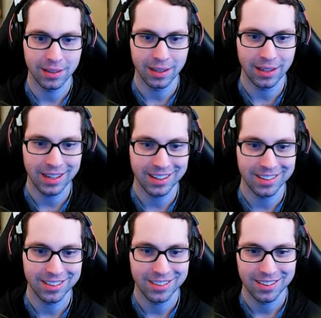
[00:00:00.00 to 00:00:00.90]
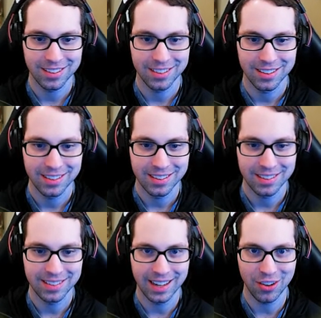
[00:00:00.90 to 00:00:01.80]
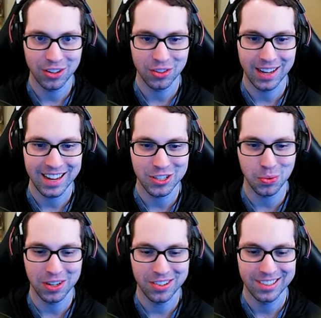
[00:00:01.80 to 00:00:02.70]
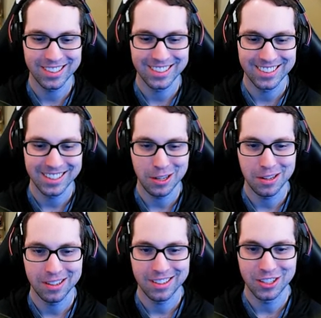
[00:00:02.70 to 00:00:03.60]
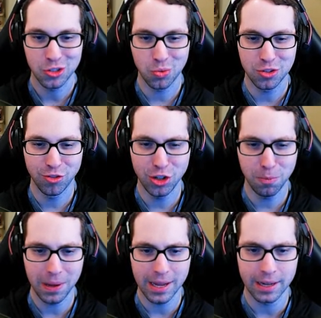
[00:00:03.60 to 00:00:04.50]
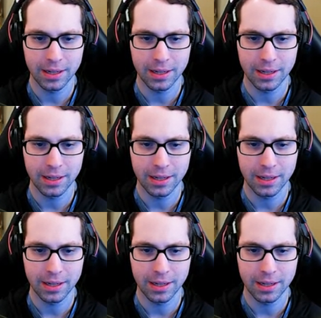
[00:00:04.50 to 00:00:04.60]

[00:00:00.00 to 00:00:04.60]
I like it. Downhill lie as well. This one's for you, Ben.